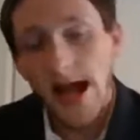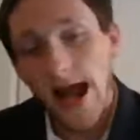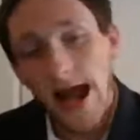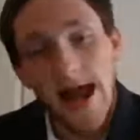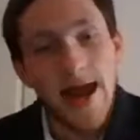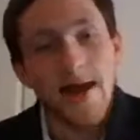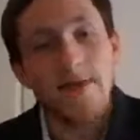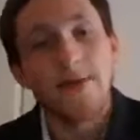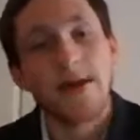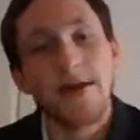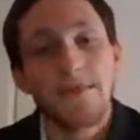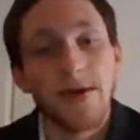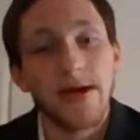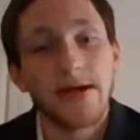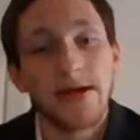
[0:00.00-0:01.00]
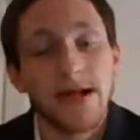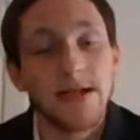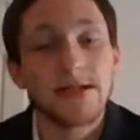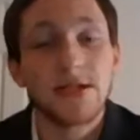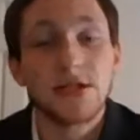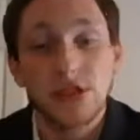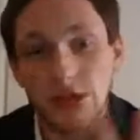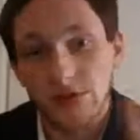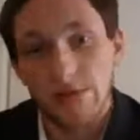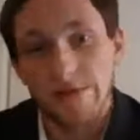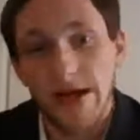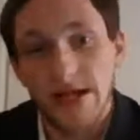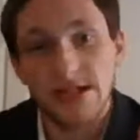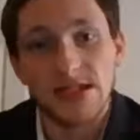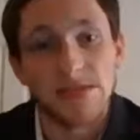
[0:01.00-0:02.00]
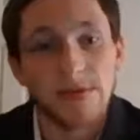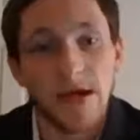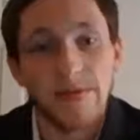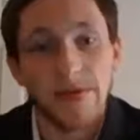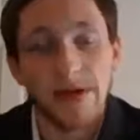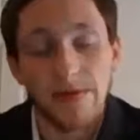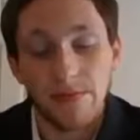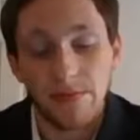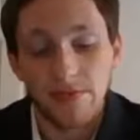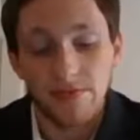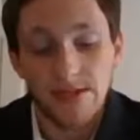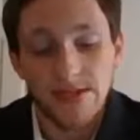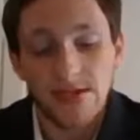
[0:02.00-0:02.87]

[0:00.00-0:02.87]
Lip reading: and the two Amazing Spider-Man movies.